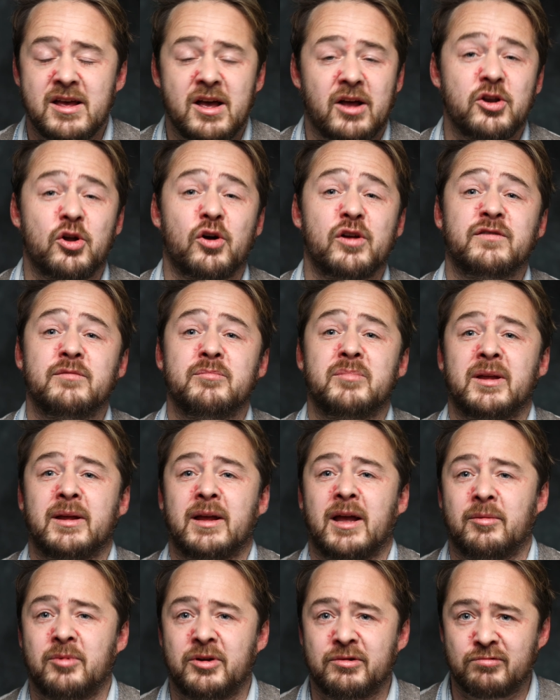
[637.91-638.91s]
not even being
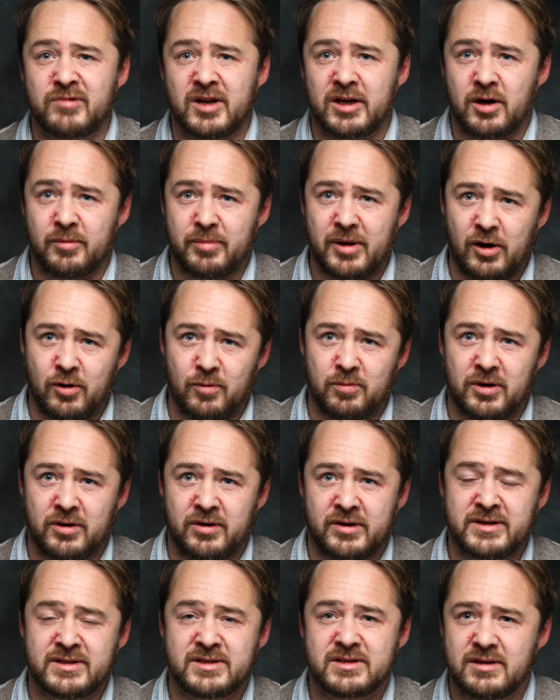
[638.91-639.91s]
able to ring up
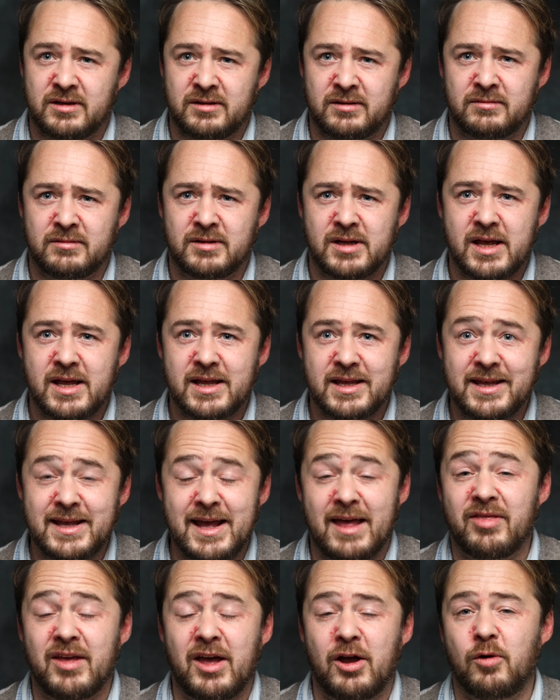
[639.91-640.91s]
helplines and
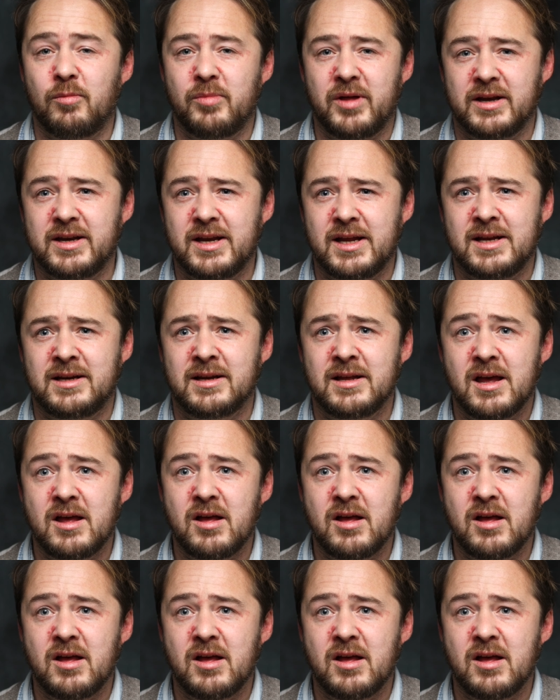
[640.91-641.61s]
get the help they need,